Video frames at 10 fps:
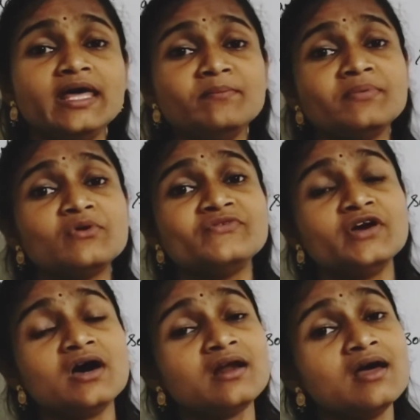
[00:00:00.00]
improve
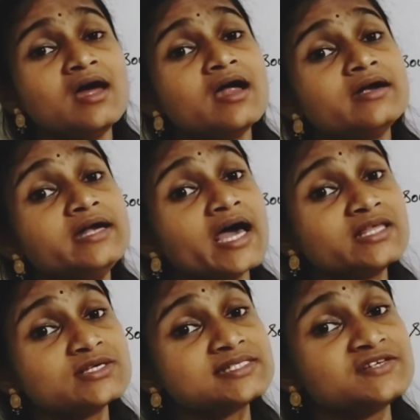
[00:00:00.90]
your
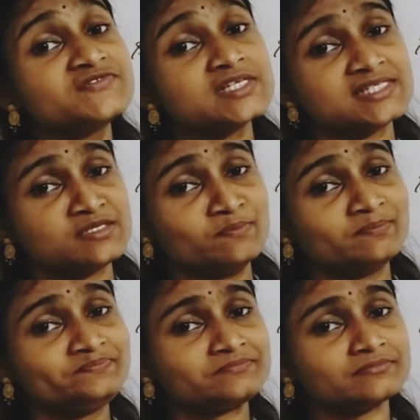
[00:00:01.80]
digestive system.
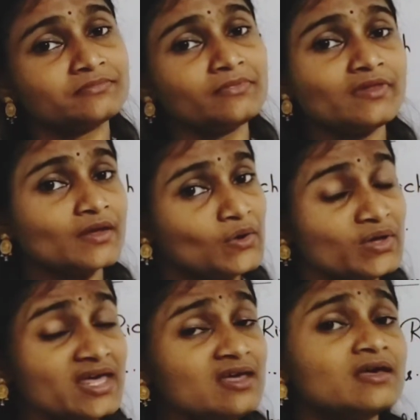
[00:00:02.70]

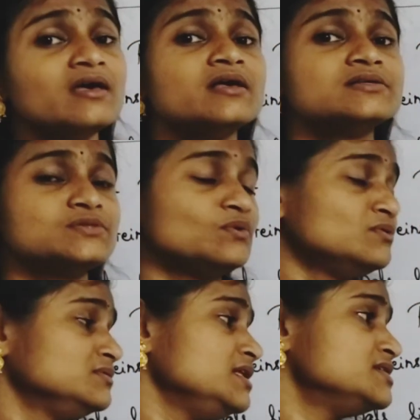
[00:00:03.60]
Okay,
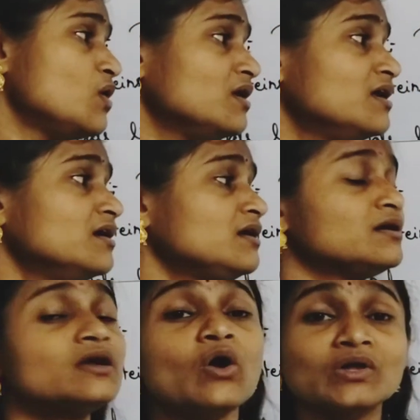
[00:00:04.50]
so these all are
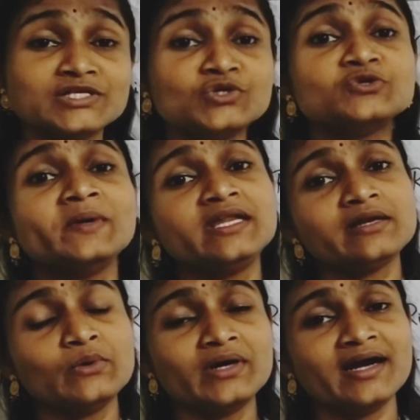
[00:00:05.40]
also to be
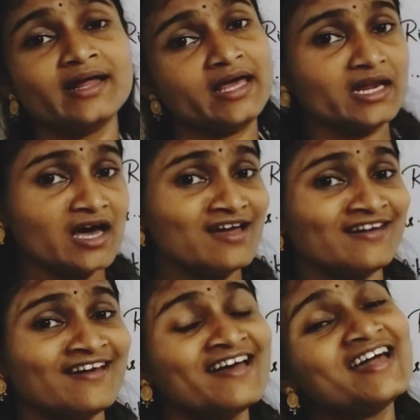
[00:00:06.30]
included in our
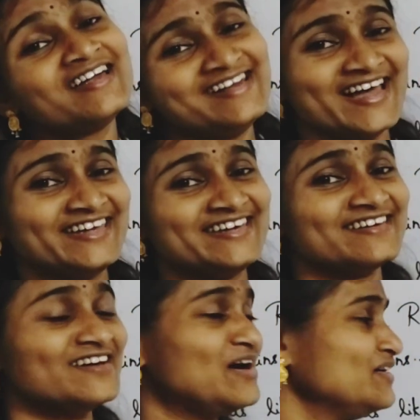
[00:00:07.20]
diet.
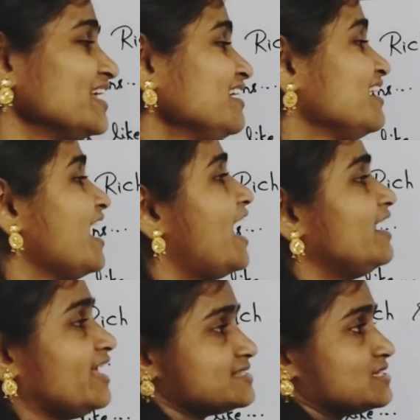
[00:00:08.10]
Okay,
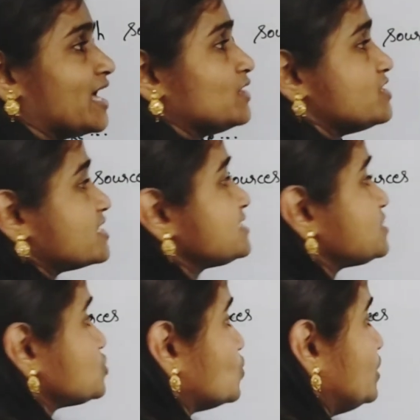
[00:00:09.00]
and next I
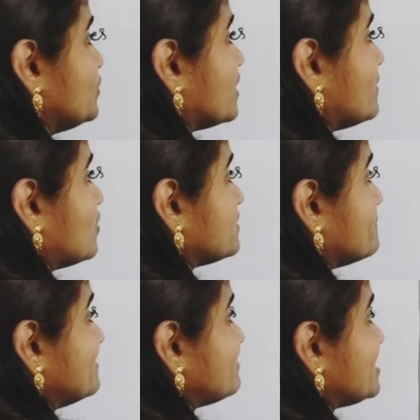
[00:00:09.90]
just told you about
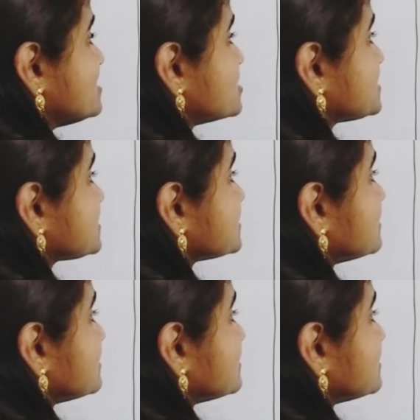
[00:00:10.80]
beverages.